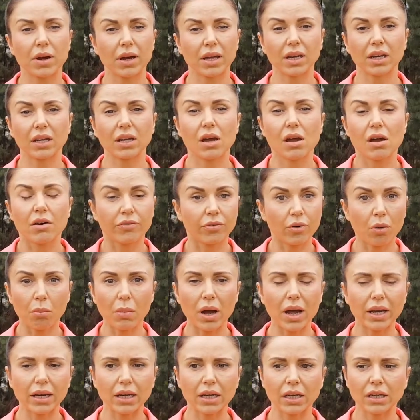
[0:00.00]
somebody for
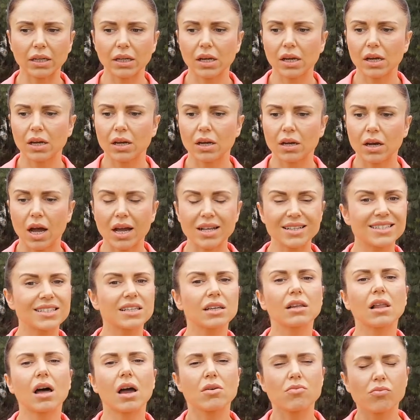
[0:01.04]
money
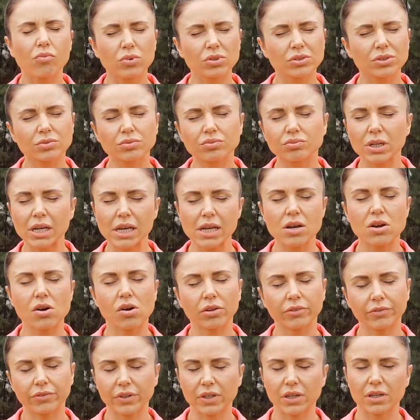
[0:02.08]
until I was really
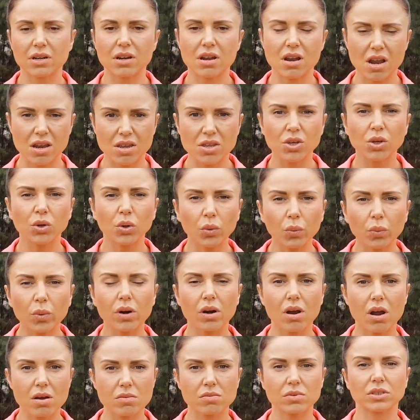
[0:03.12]
confident and I knew
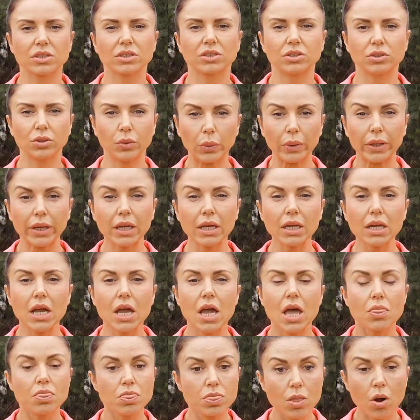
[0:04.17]
what I was doing,
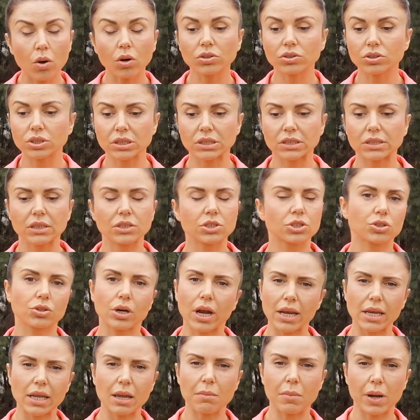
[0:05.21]
not just in
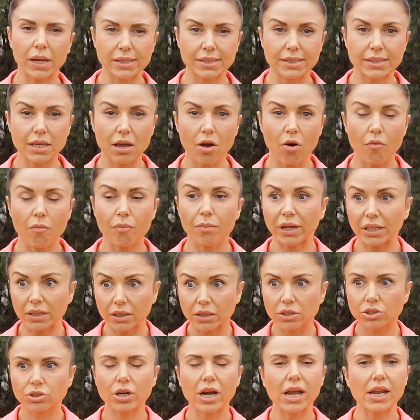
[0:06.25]
training myself, but
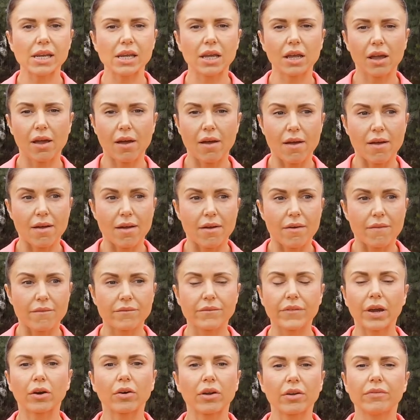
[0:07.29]
training
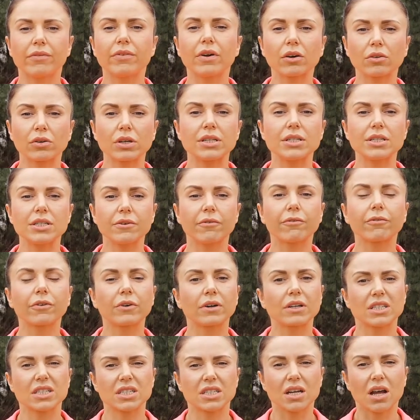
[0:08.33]
very, very
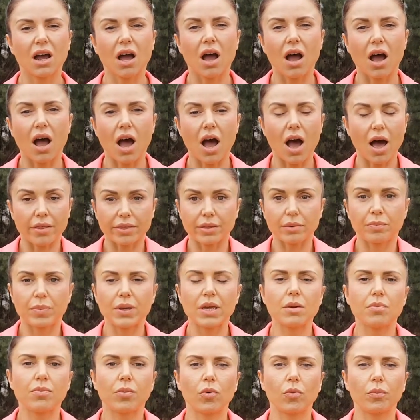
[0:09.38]
different other
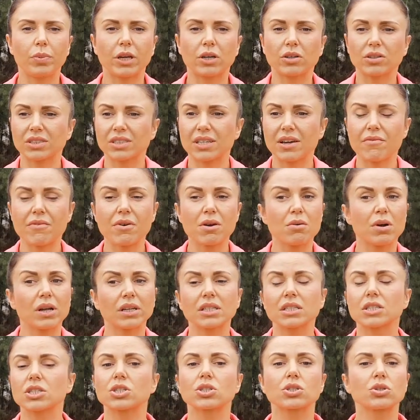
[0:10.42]
people, because everyone
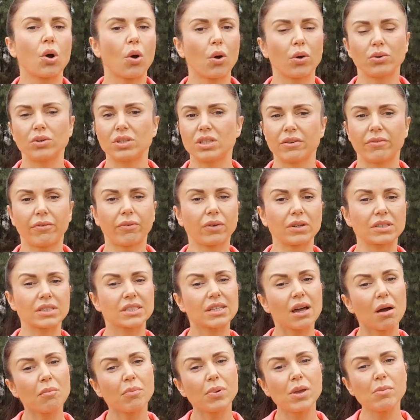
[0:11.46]
is so different.
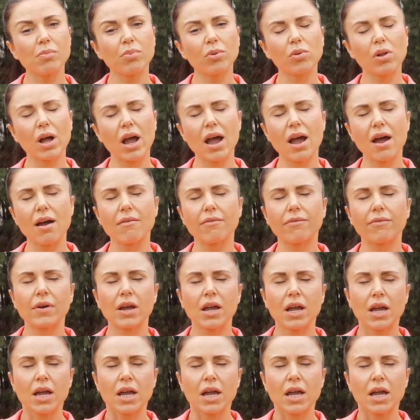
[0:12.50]
Some people have